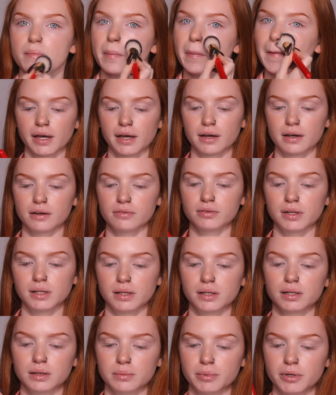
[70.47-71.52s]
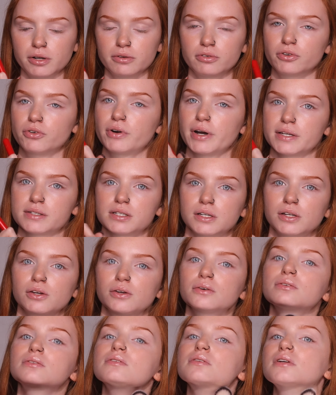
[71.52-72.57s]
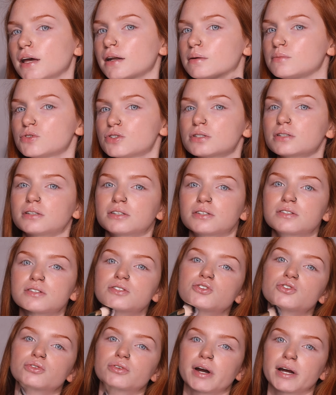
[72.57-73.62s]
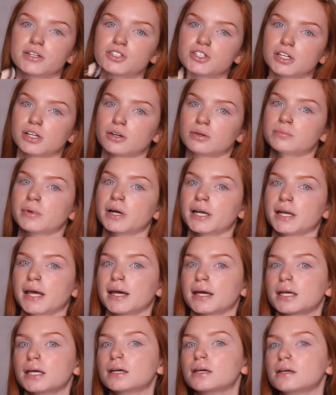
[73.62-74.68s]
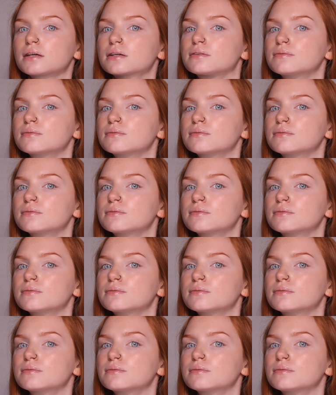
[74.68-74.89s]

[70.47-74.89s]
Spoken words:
I have a little bit of a residue and I'm just gonna stretch it on my neck.